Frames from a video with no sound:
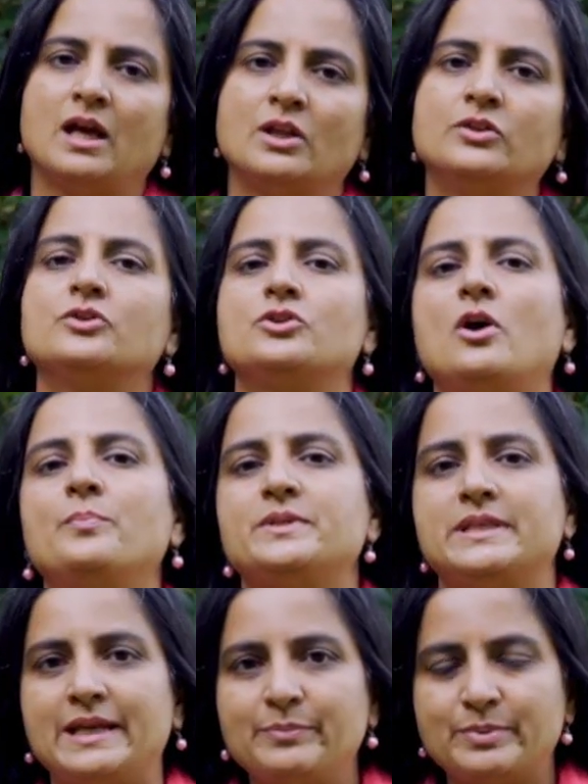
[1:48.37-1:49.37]
the top
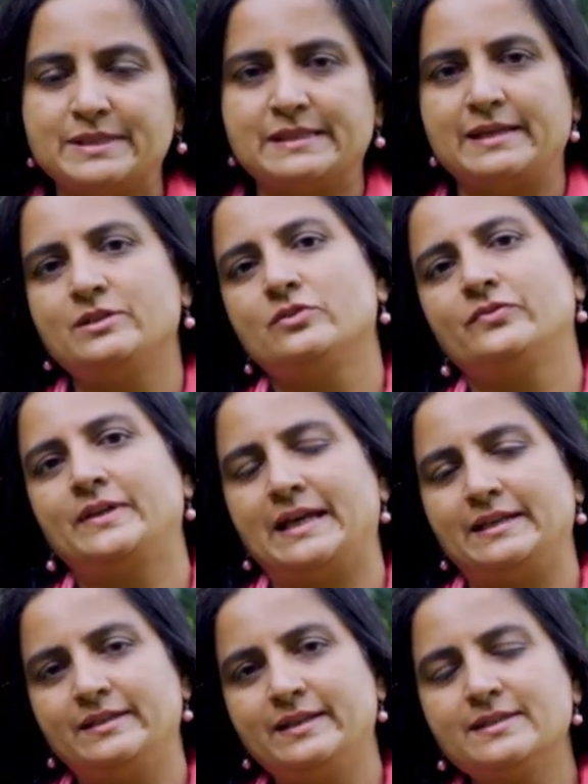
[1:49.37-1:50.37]
10% of
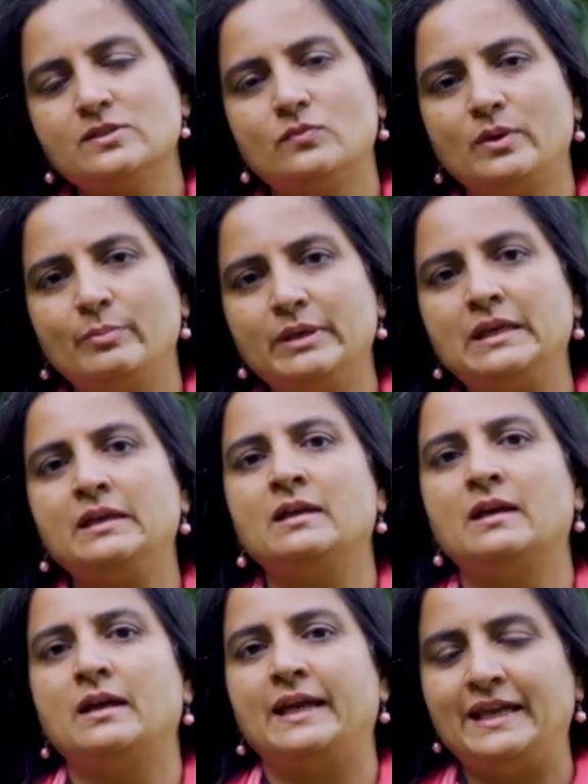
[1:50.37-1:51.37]
candidates will be
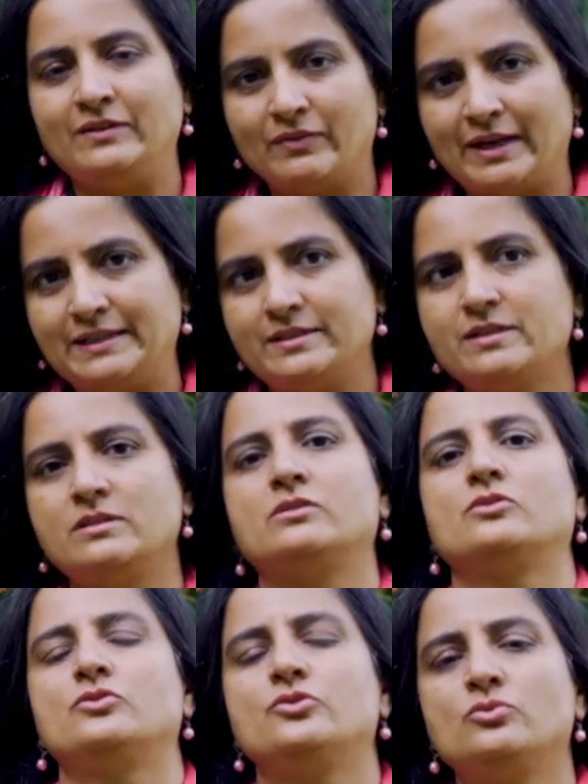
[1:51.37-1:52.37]
invited
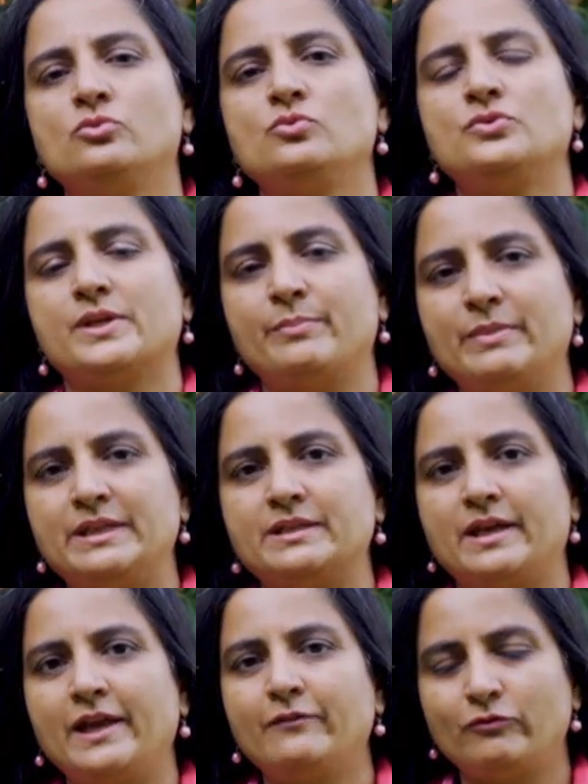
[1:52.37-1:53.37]
to submit
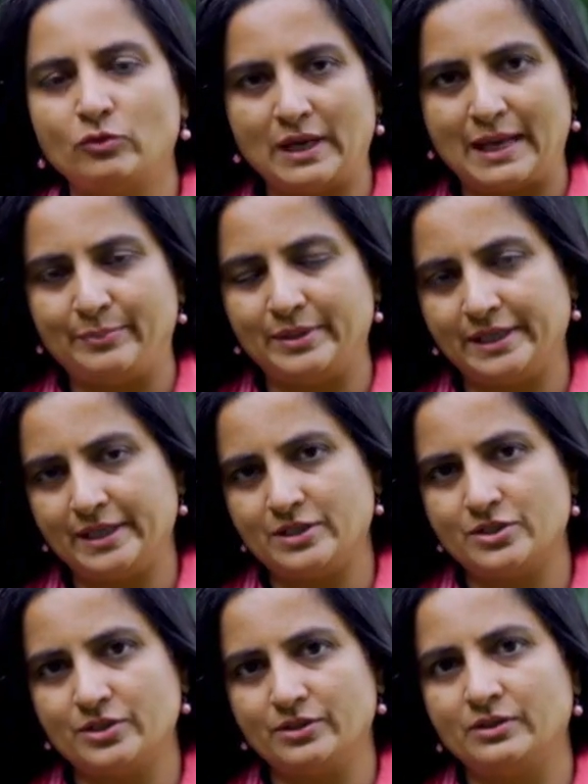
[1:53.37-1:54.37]
a full
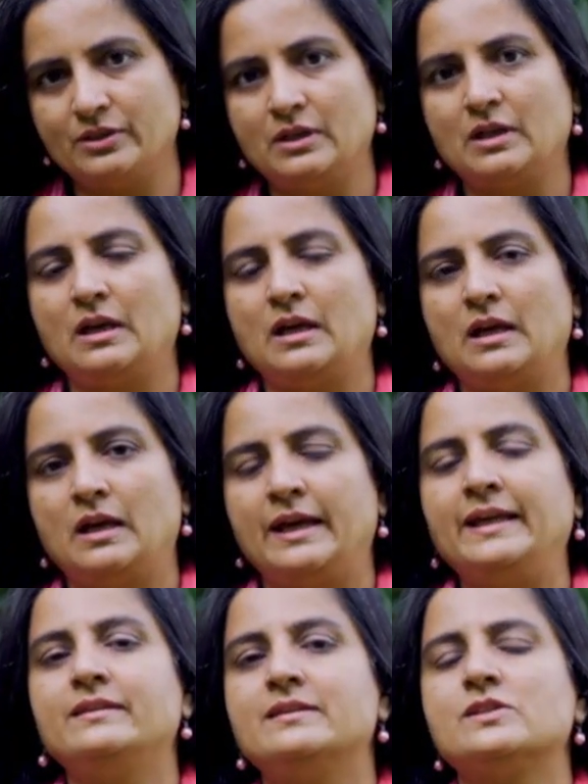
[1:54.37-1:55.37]
application.
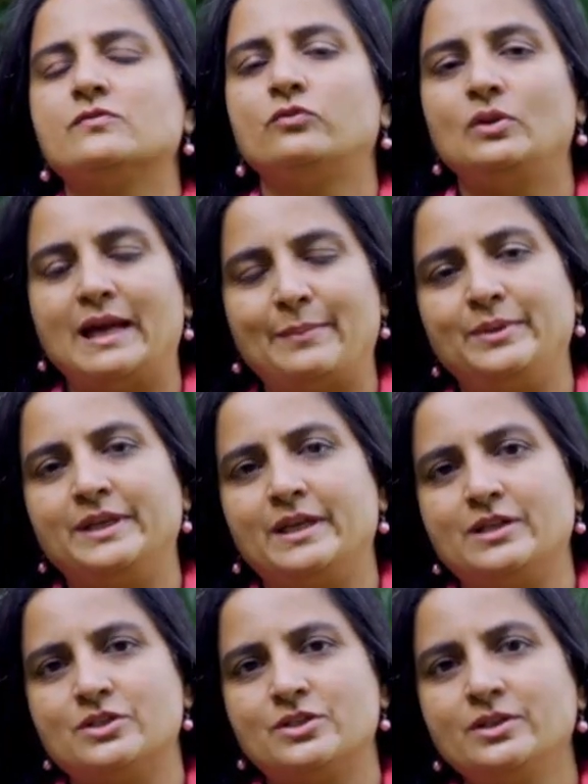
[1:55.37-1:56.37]
In this full
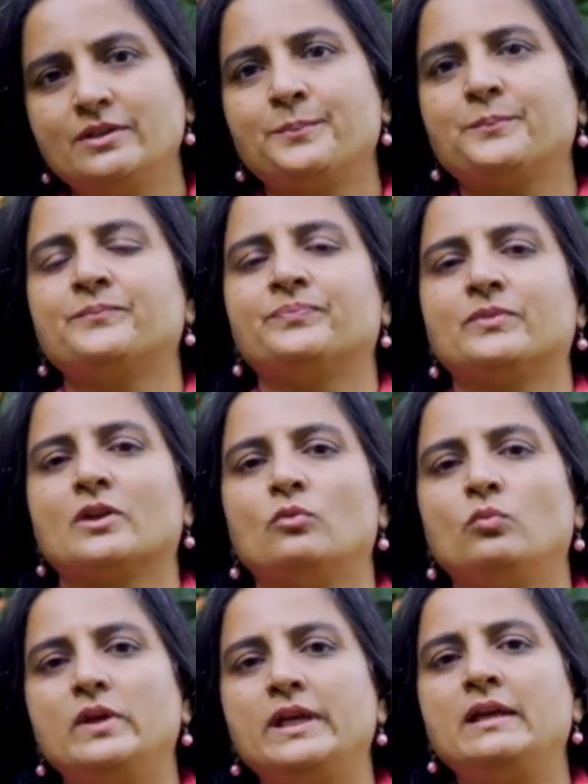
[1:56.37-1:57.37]
application,
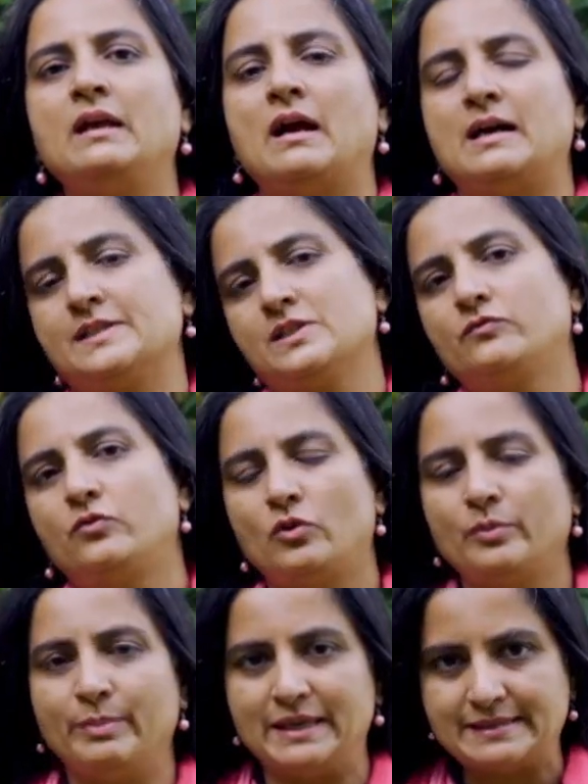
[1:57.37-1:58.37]
we ask
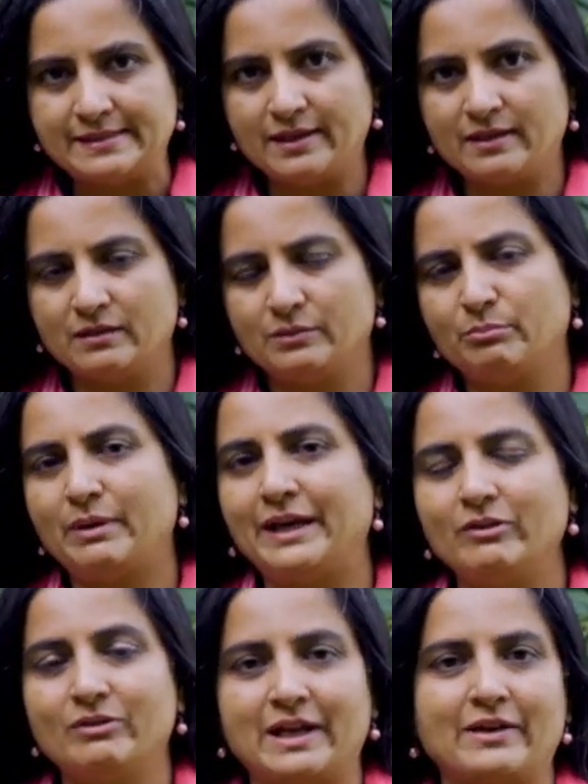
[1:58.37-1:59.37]
for basic
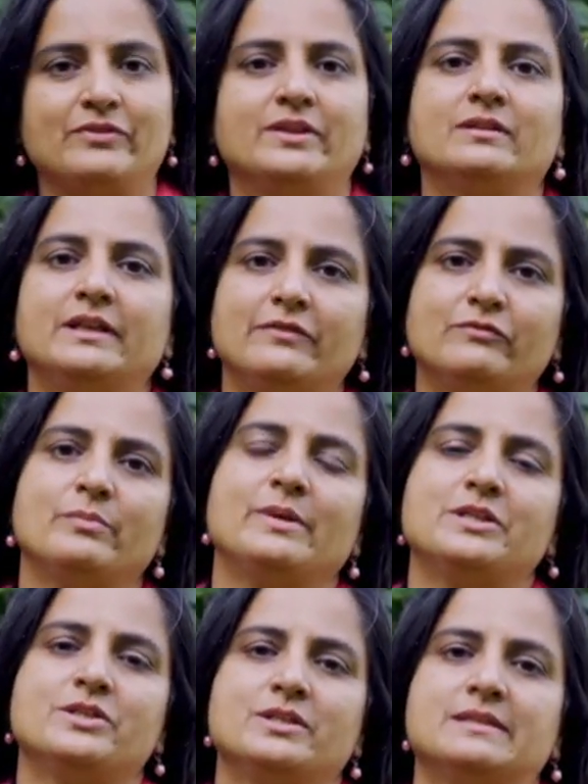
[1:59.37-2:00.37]
biographical
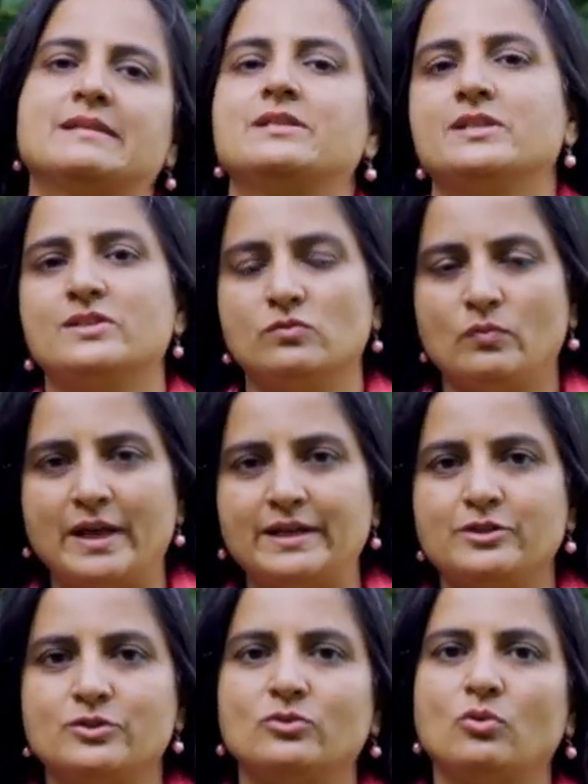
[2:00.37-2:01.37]
information such as where
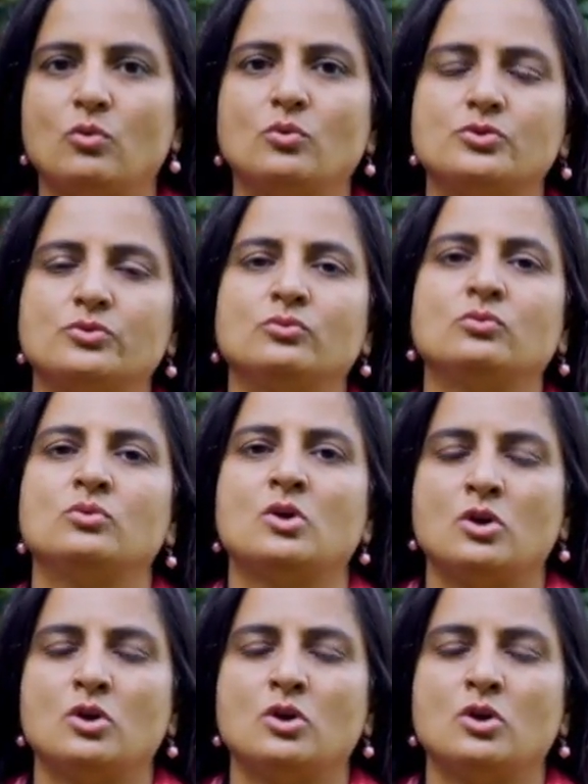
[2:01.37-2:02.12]
did you go to